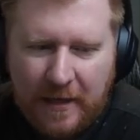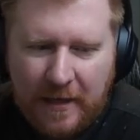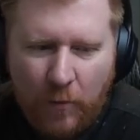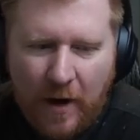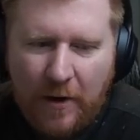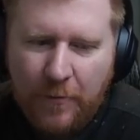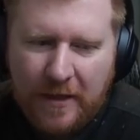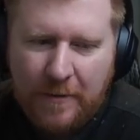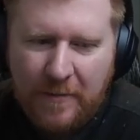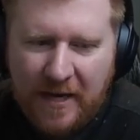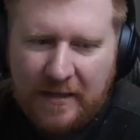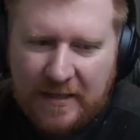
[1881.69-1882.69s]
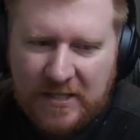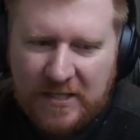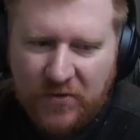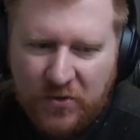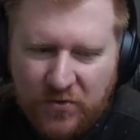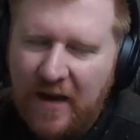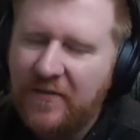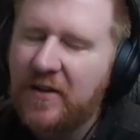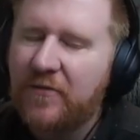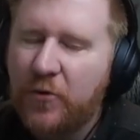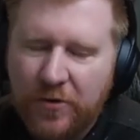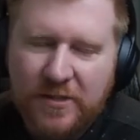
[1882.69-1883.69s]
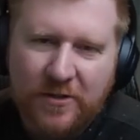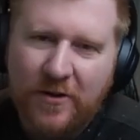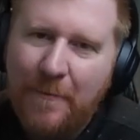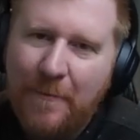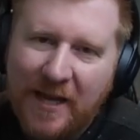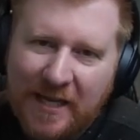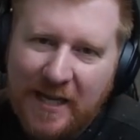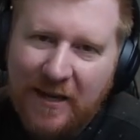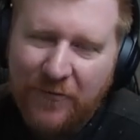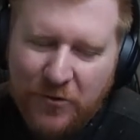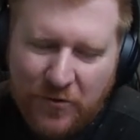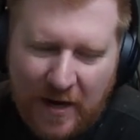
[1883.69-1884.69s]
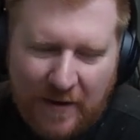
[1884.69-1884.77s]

Why were they making this for draft? Of course they're not making it for draft.